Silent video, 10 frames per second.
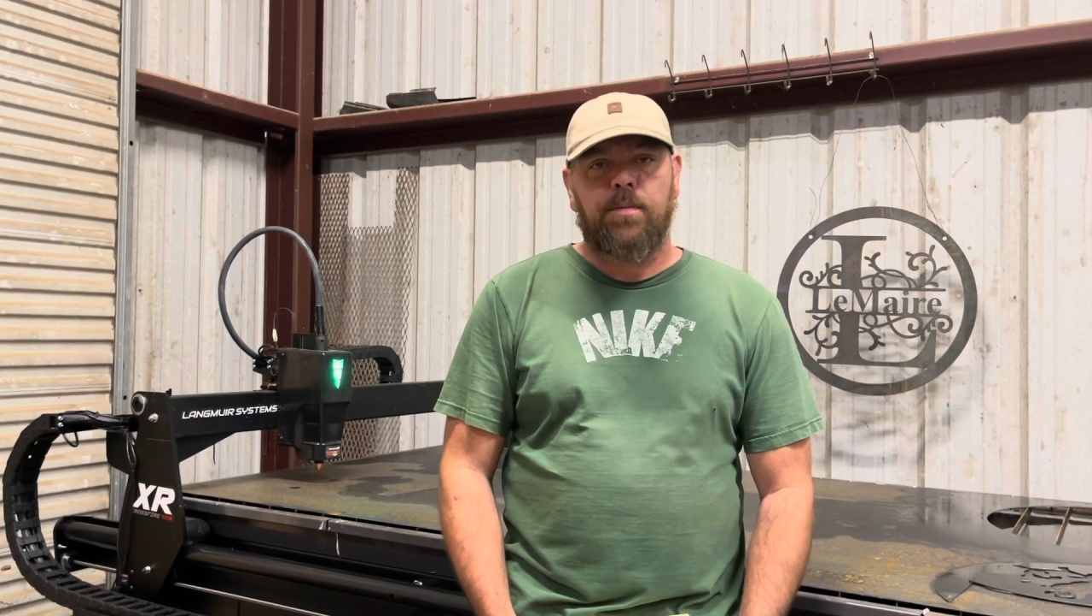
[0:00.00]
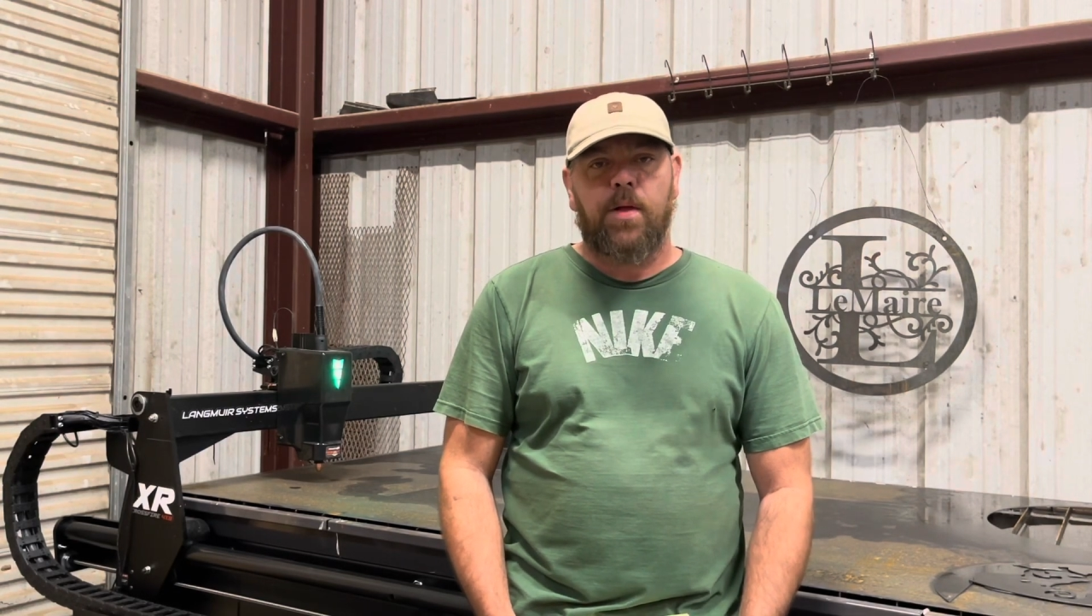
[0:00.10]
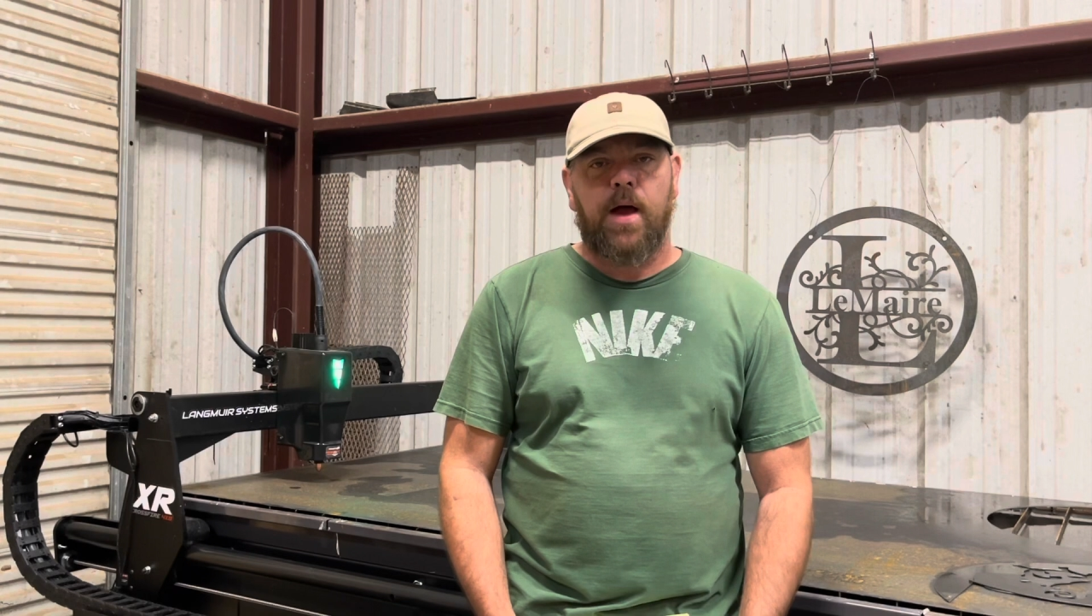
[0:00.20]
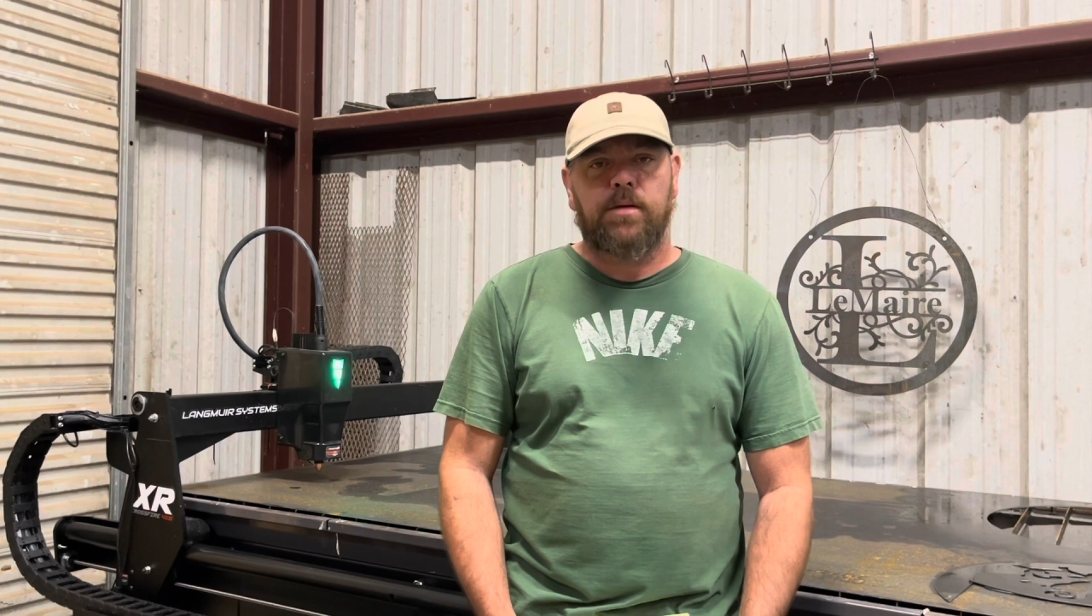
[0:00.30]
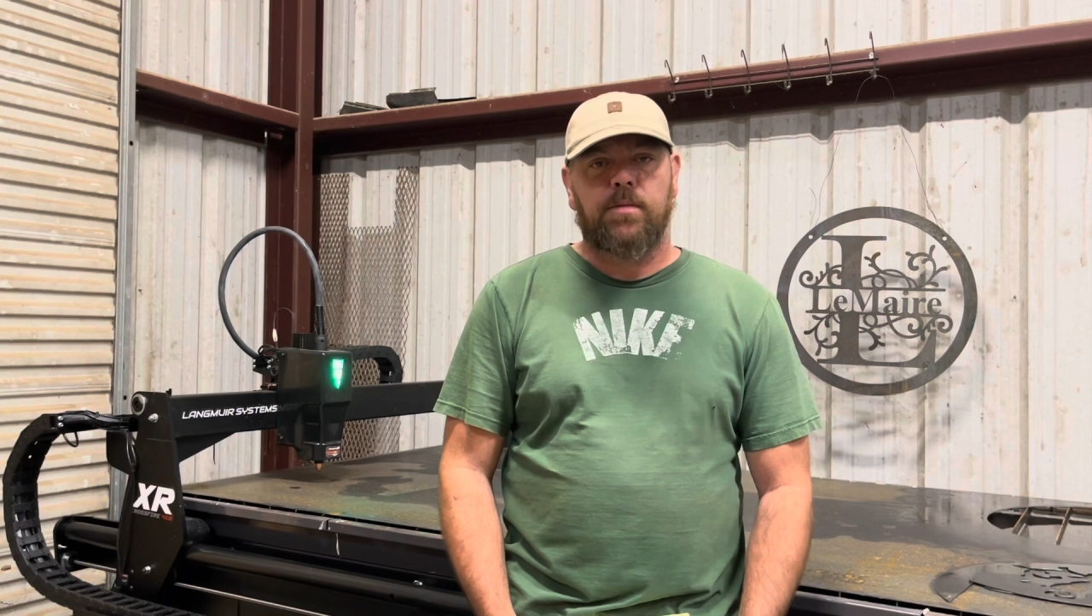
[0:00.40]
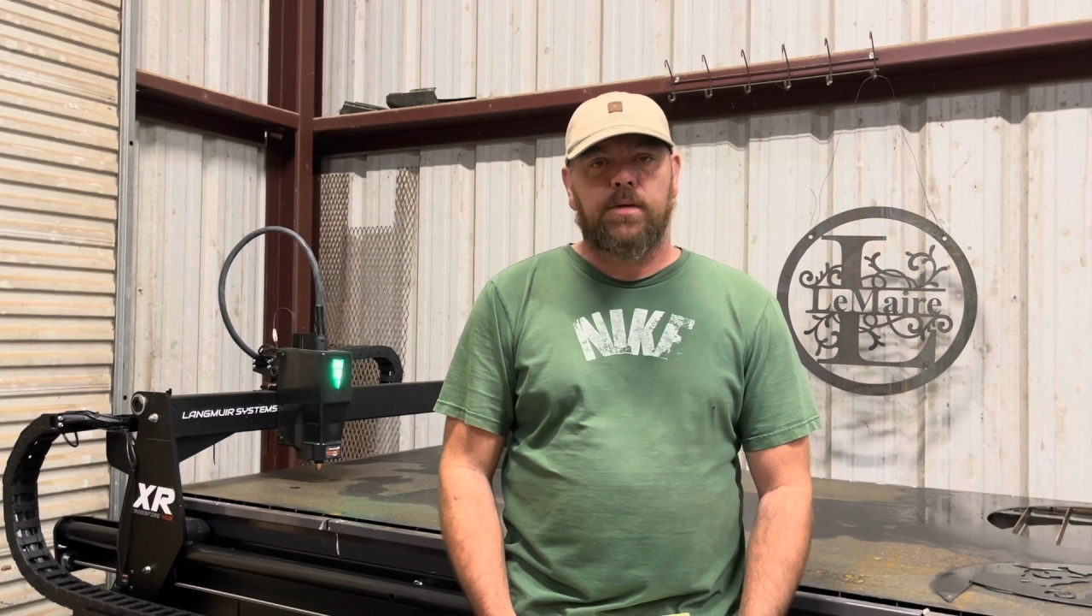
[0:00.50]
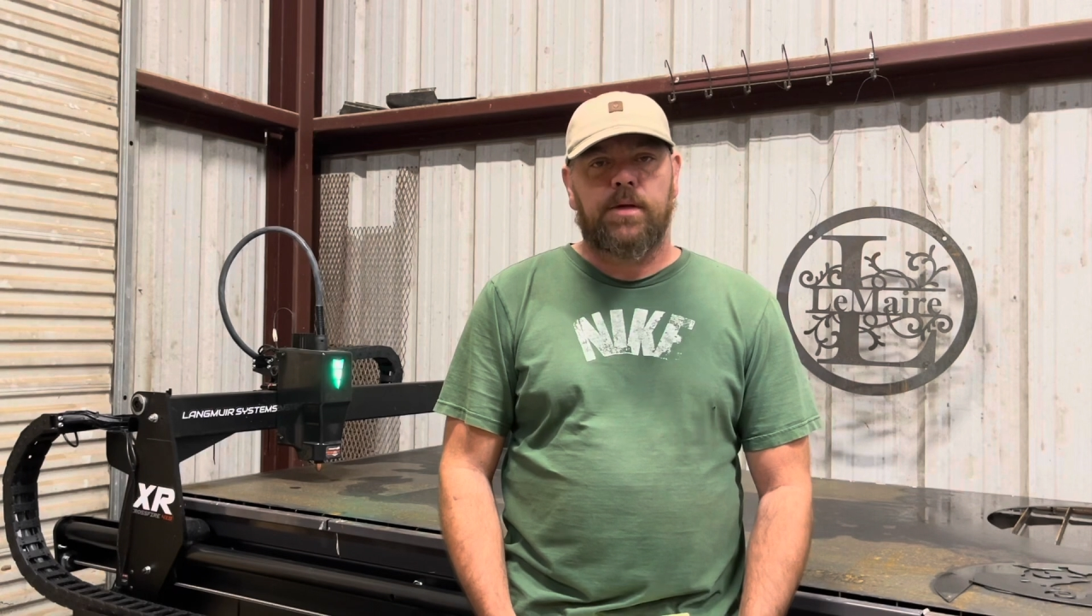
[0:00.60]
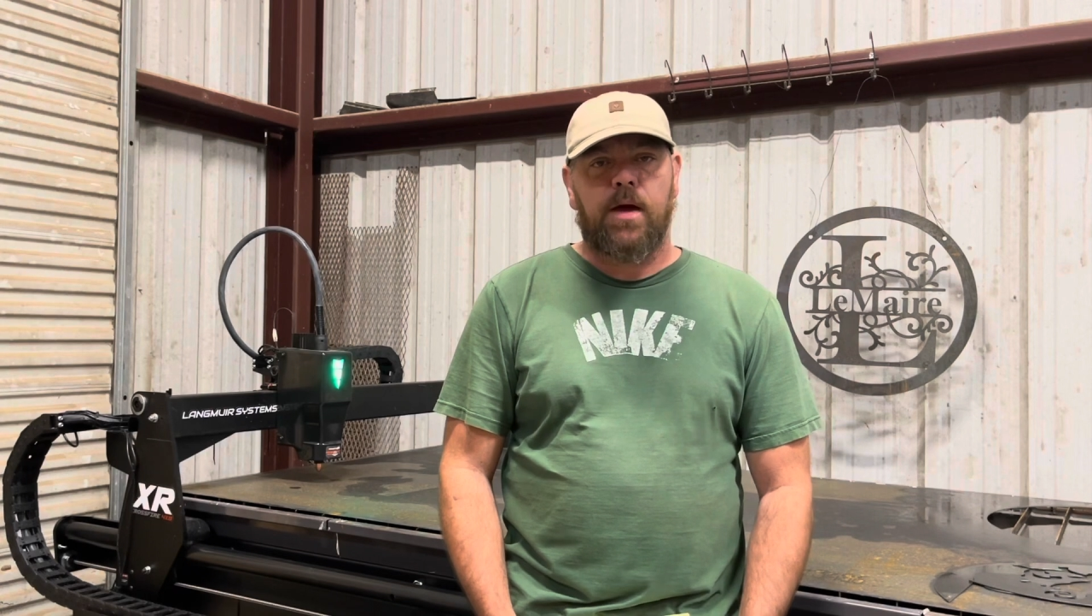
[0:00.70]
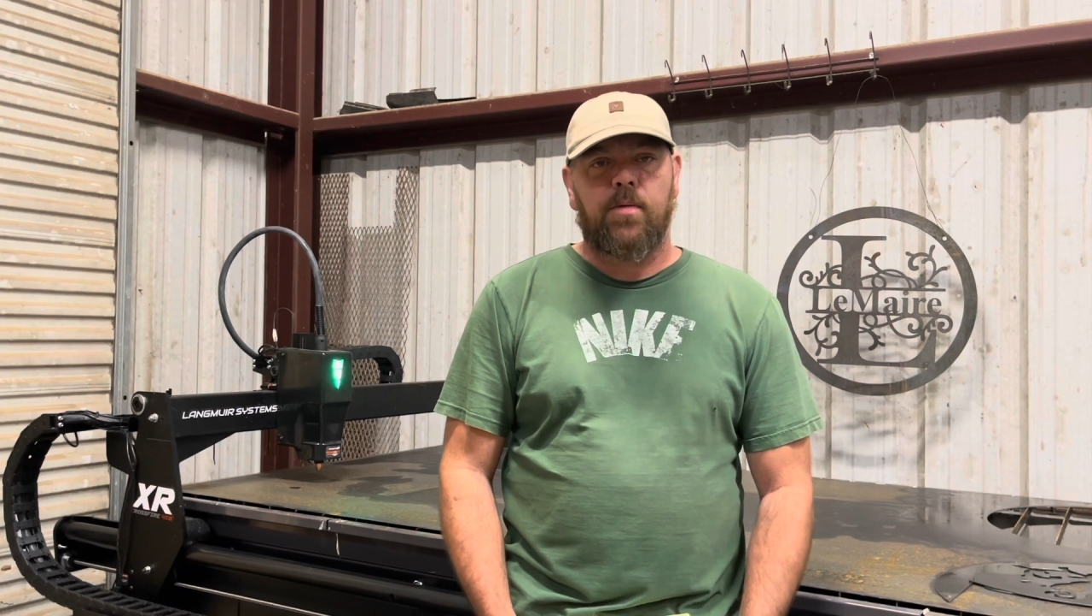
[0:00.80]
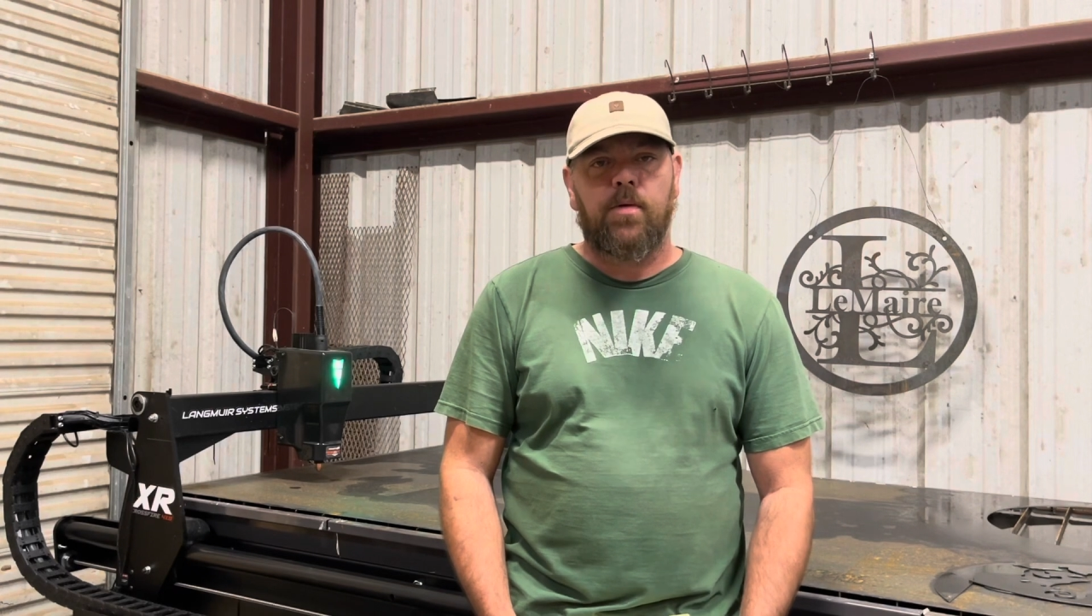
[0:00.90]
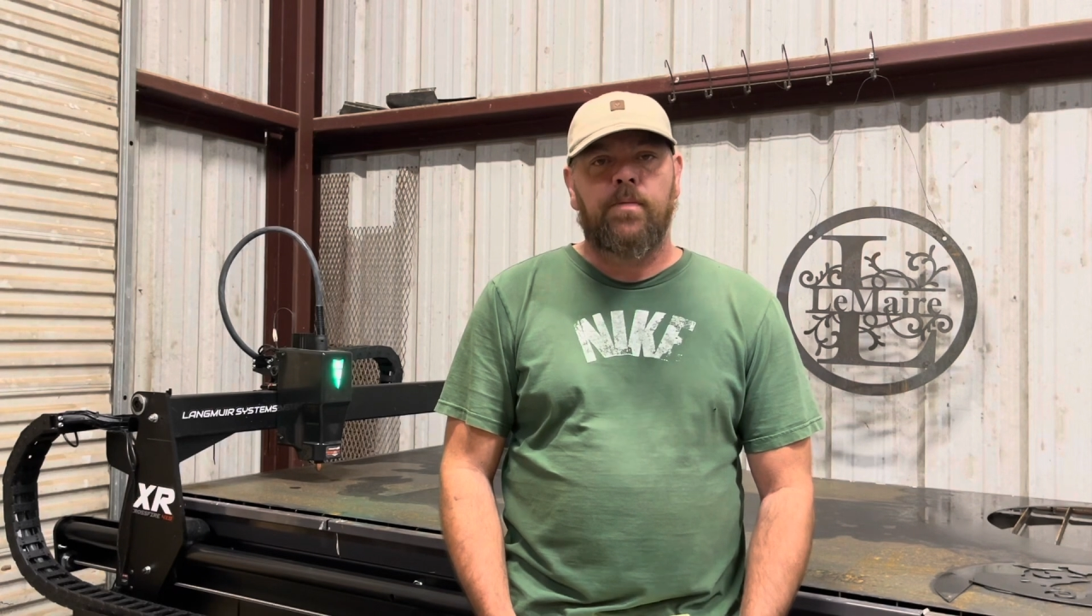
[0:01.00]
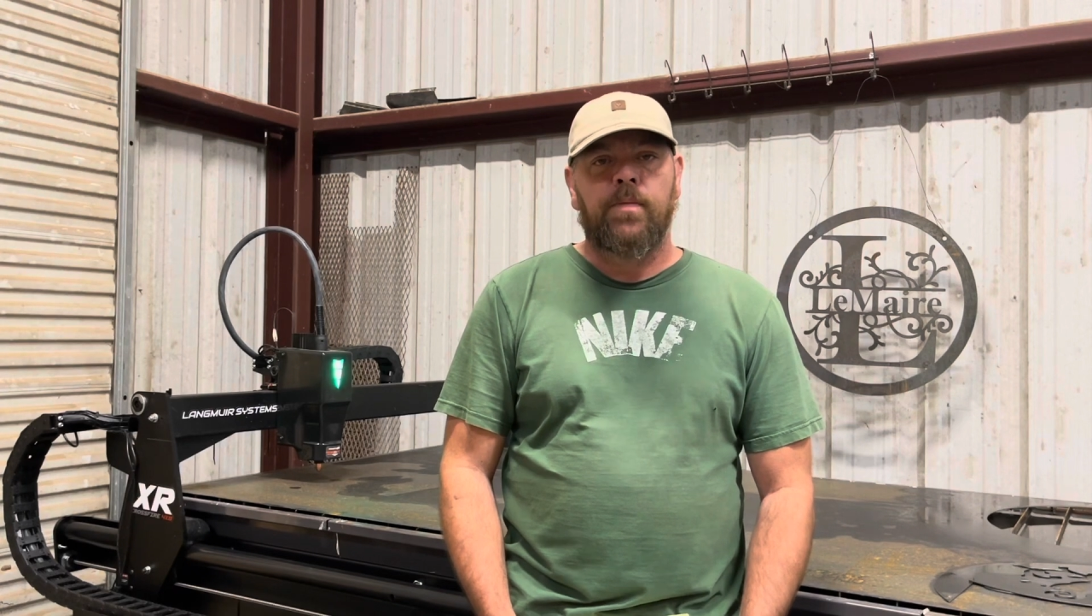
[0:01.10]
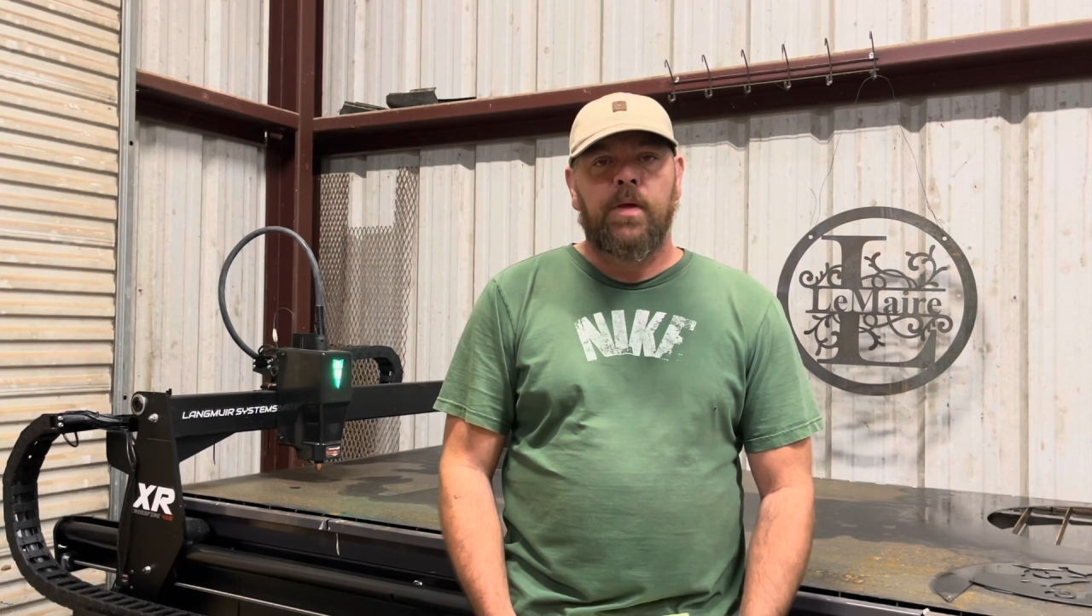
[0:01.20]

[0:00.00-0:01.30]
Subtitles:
plasma table.